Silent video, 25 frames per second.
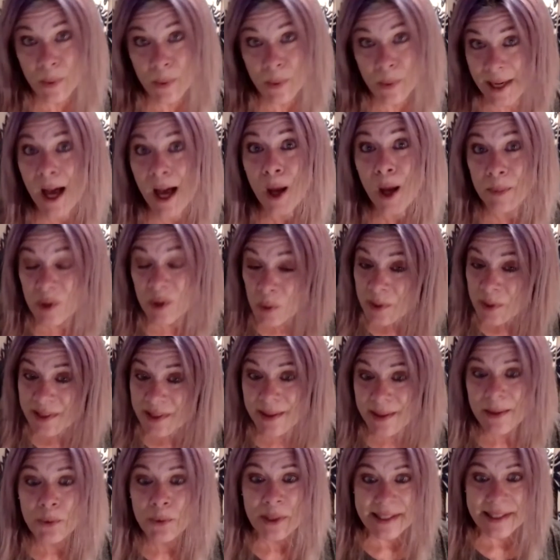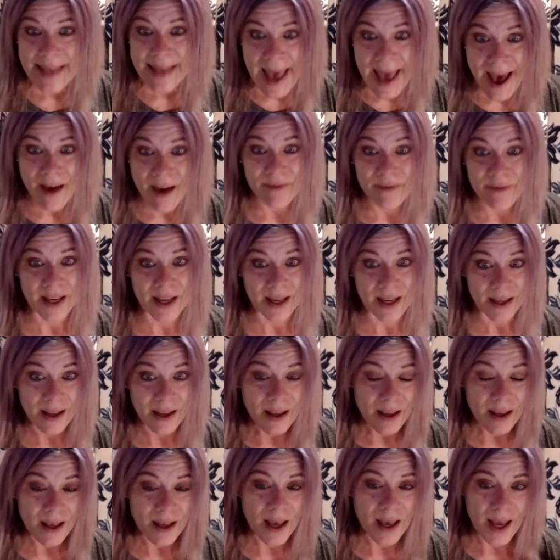helped was having
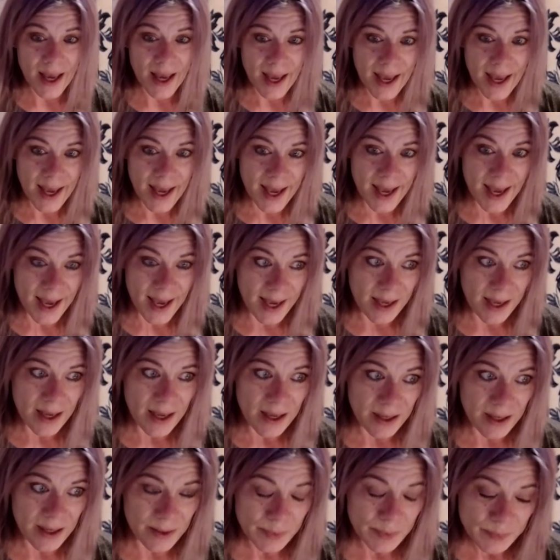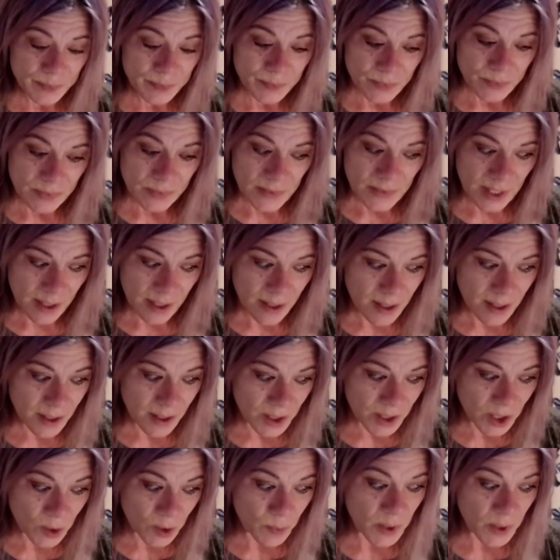a
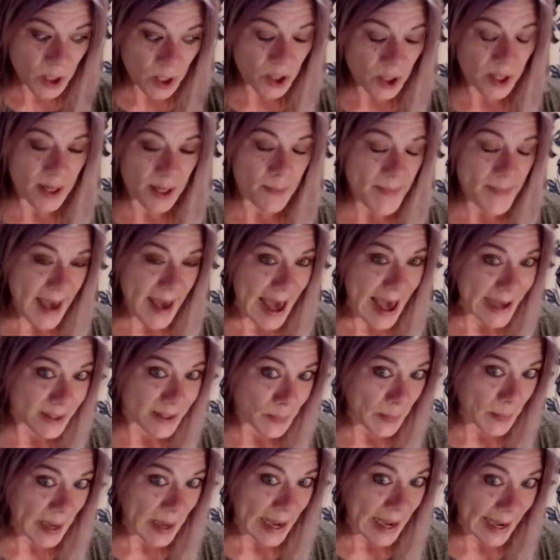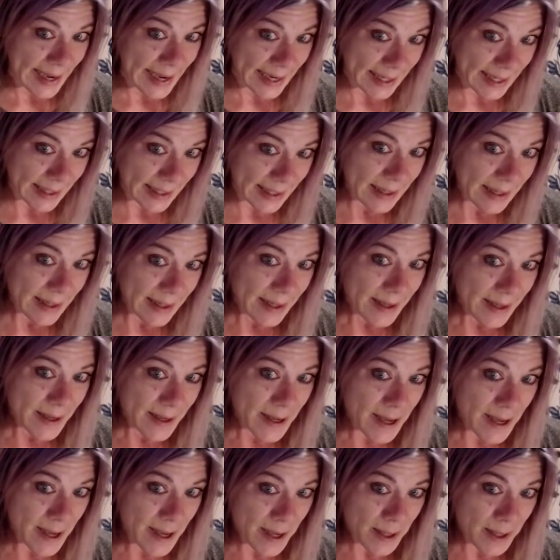community backed by
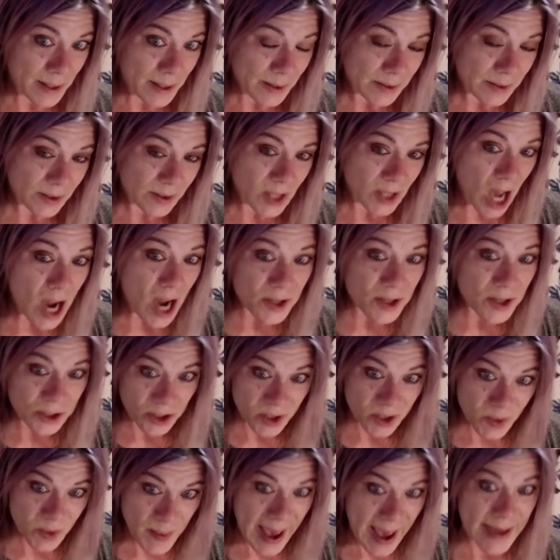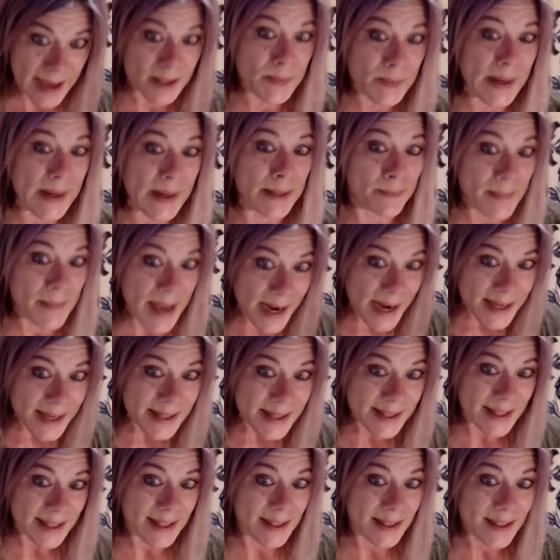doctors, backed by
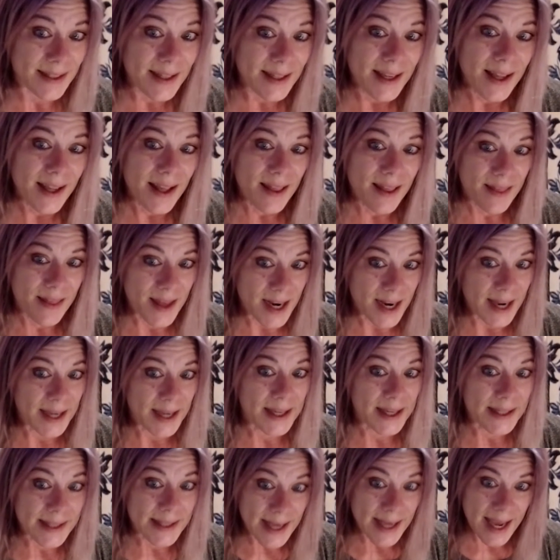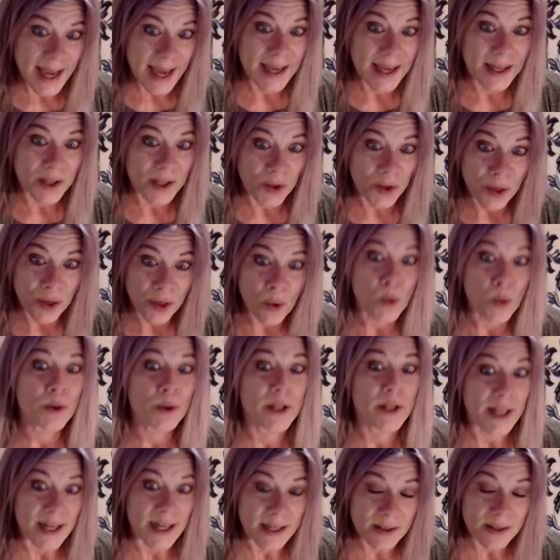medicine, that I could take an
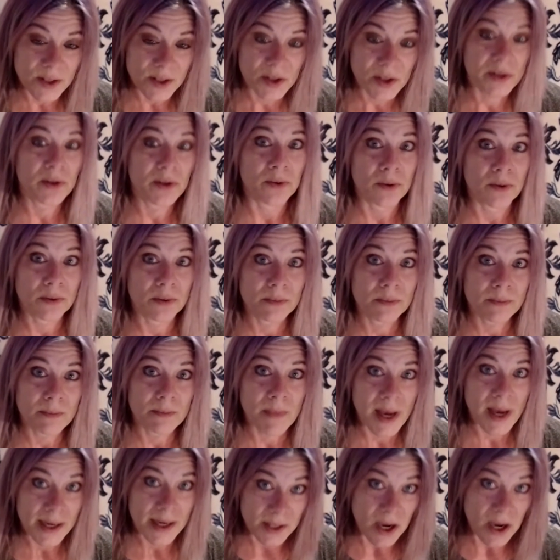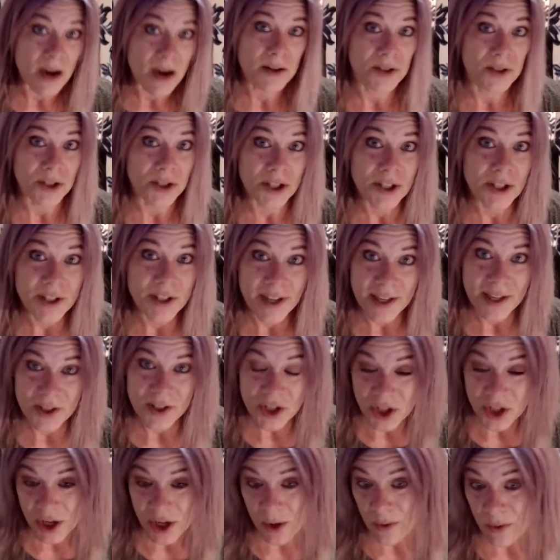authority to my doctor and
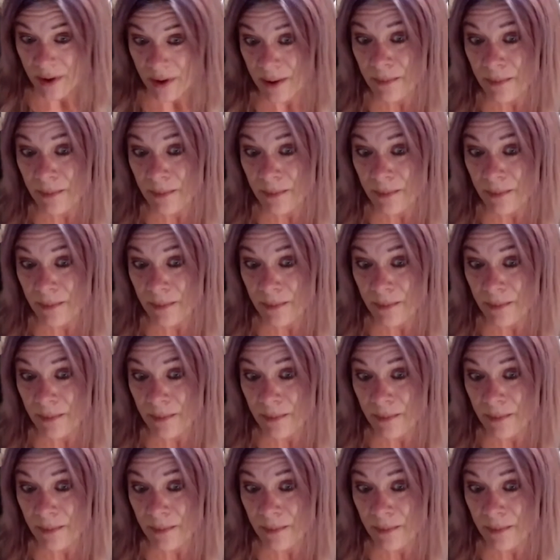show them,